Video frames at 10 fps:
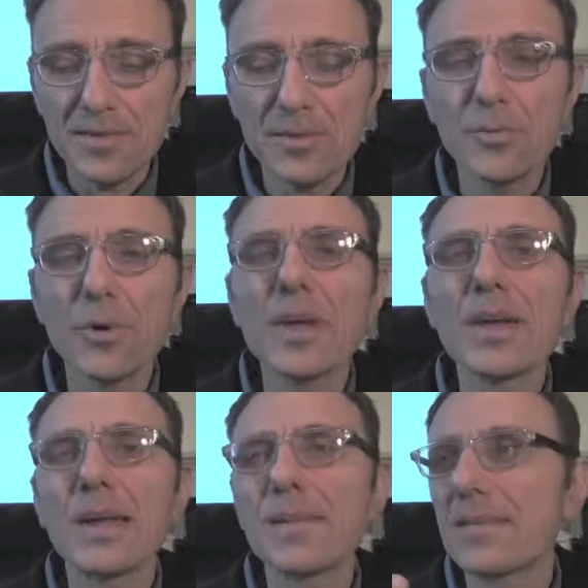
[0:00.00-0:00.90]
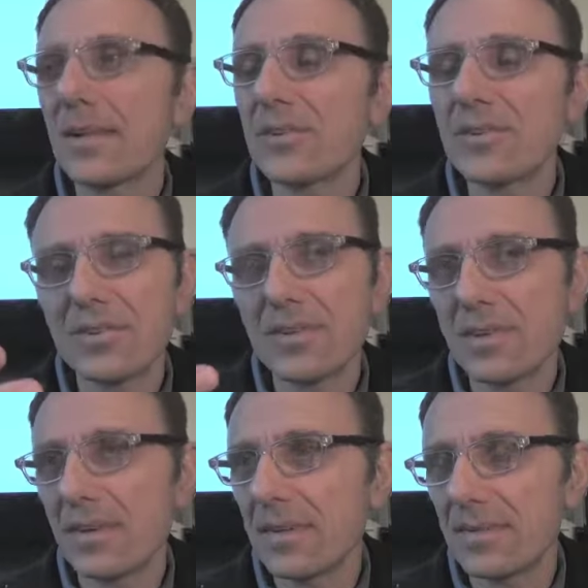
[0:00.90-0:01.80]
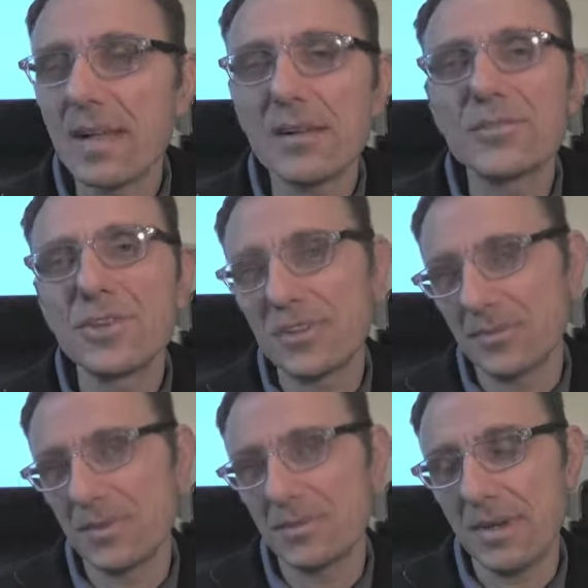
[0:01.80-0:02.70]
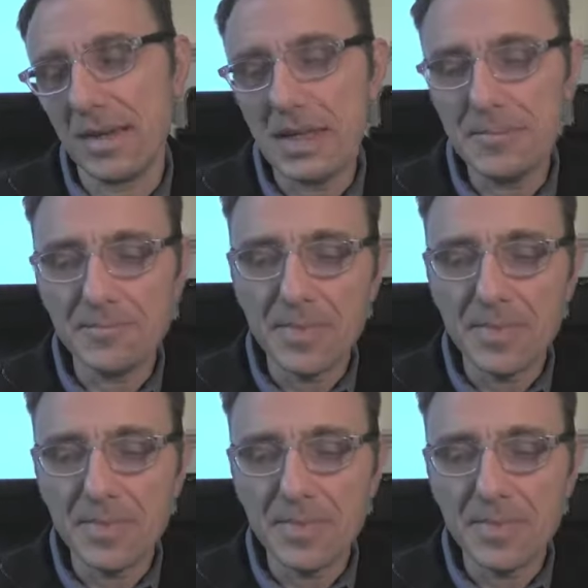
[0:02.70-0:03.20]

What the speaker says: to work against such self-judgment, really,